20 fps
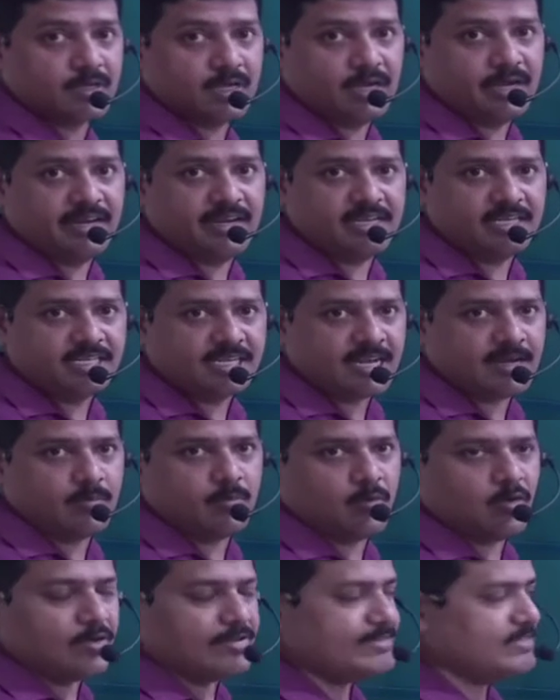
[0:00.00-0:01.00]
Initial
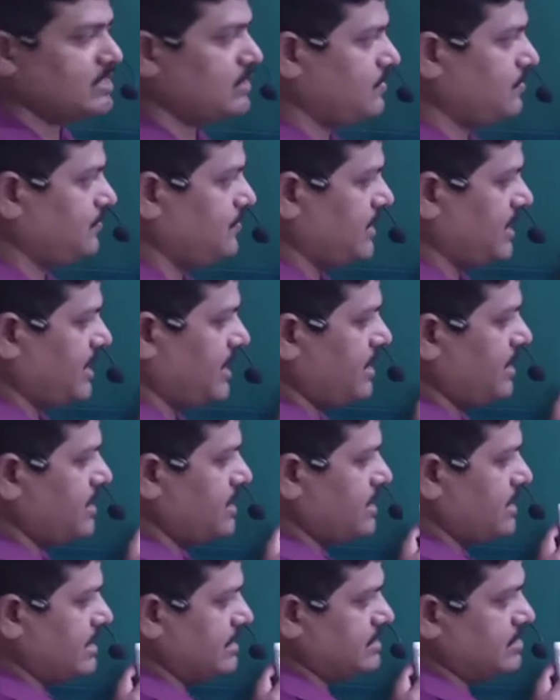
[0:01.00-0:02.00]
moles of
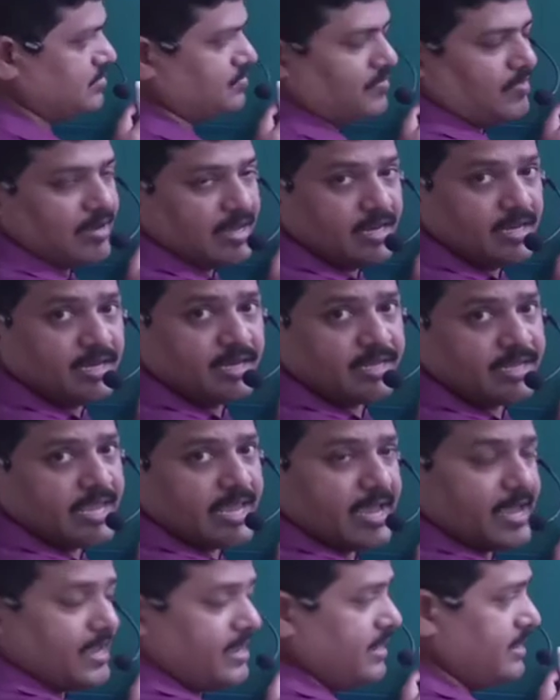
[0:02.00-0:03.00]
an is 1,
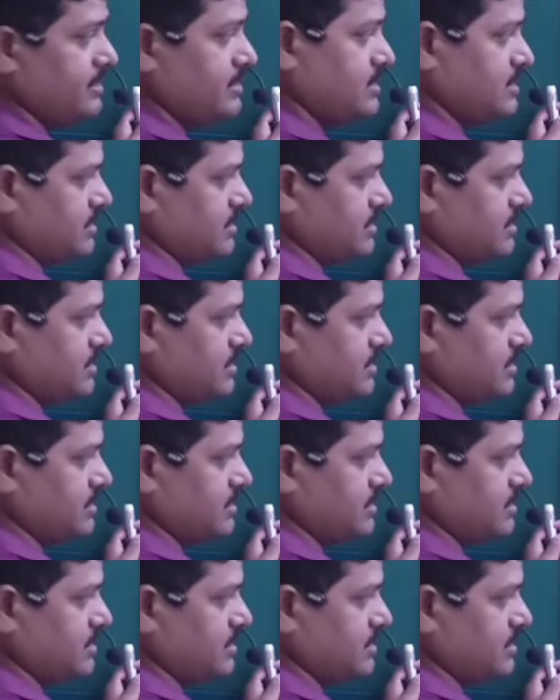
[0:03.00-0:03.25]
A is